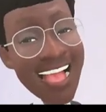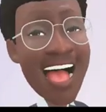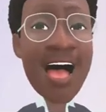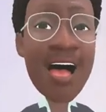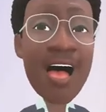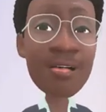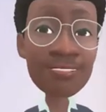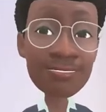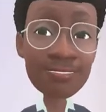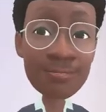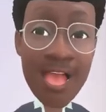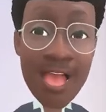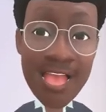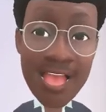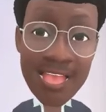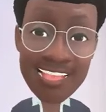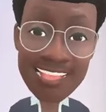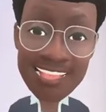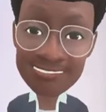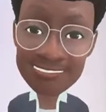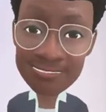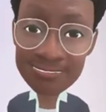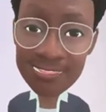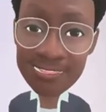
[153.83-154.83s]
And while you
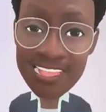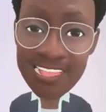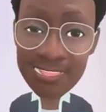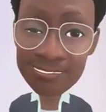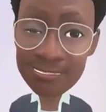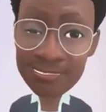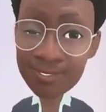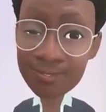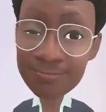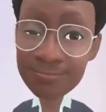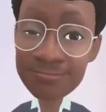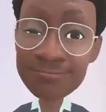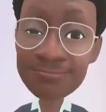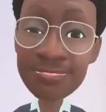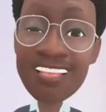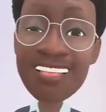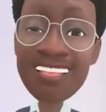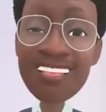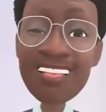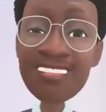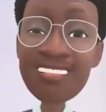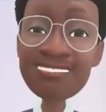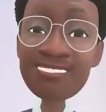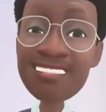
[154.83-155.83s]
subscribe, make sure you
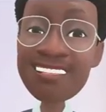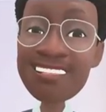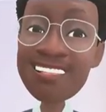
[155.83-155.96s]
click the